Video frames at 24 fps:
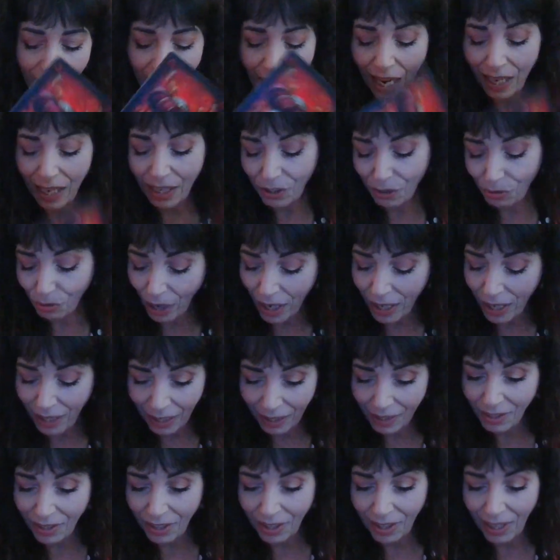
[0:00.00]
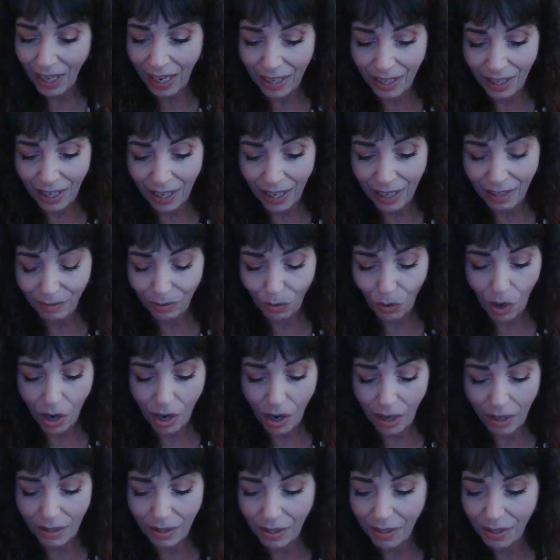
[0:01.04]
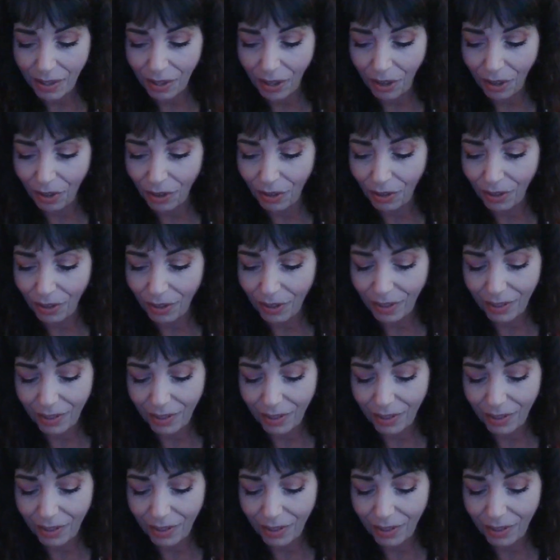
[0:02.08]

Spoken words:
And it's right next to that Knight of Wands, so...